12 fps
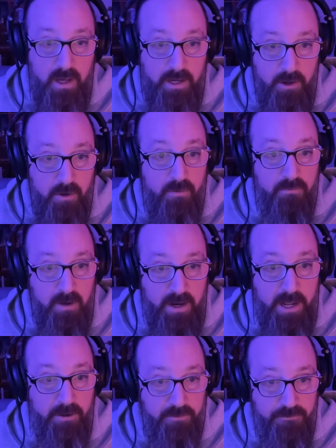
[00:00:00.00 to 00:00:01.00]
I know right
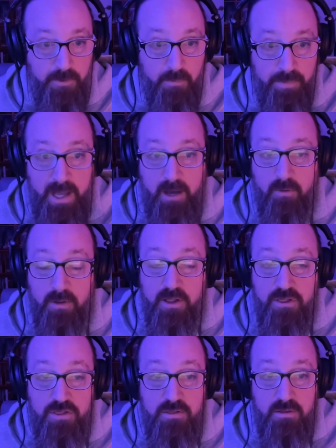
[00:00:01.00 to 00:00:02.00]
now you feel
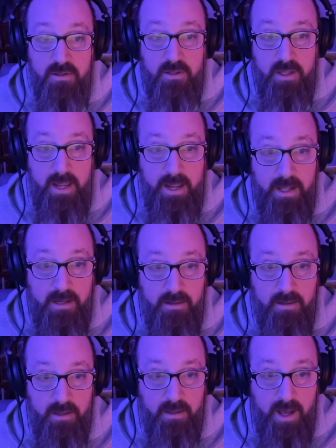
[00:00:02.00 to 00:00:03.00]
powerless,
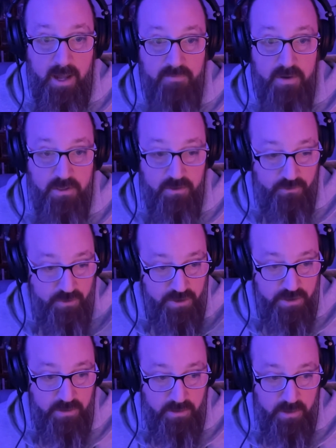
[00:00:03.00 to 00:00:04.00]
and a lot of it is you
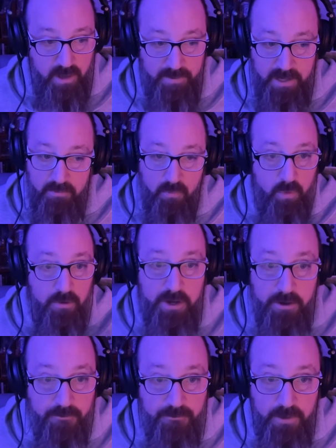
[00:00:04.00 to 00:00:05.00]
just, I mean, we're
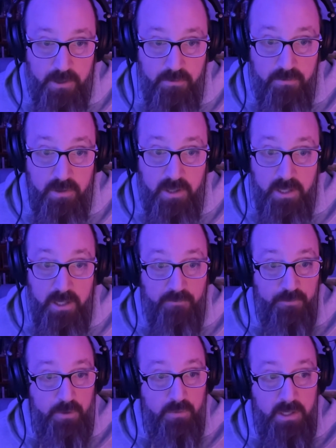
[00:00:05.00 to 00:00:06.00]
here for you.
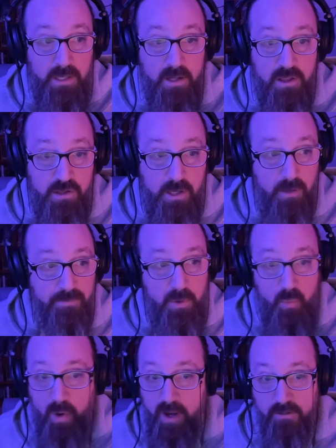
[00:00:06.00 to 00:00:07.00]
If you need us to help
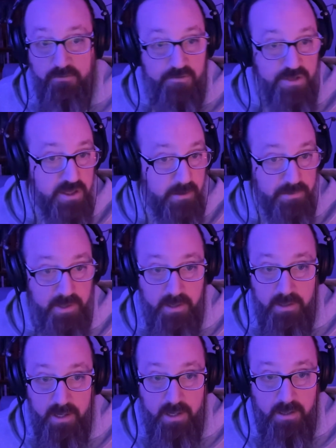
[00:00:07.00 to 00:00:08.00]
you walk through
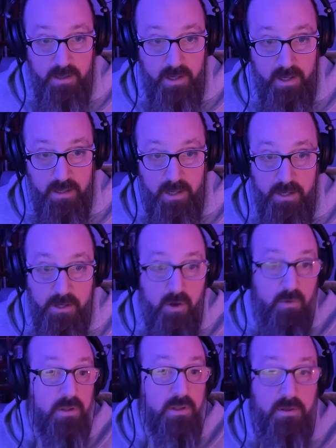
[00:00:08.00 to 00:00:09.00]
something, I, I, I
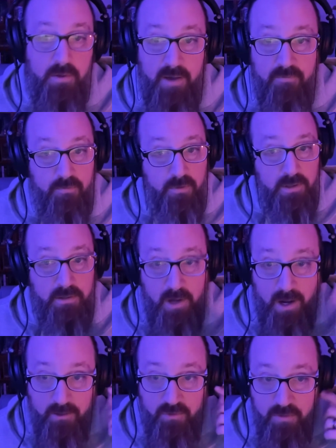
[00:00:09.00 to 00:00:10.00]
know that you haven't really
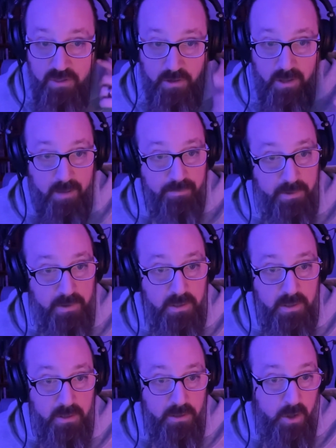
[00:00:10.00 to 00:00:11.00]
talked to us a lot, but
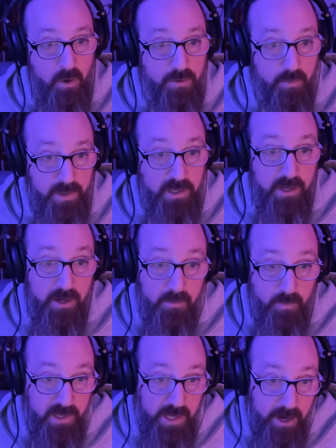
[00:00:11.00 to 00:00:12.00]
know that we care,
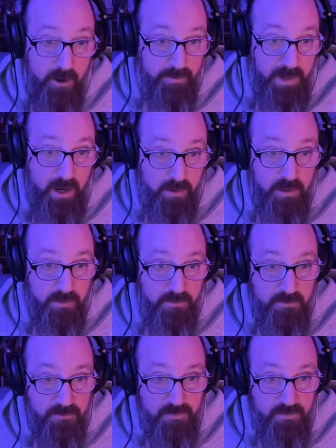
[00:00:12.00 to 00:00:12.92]
we care about you.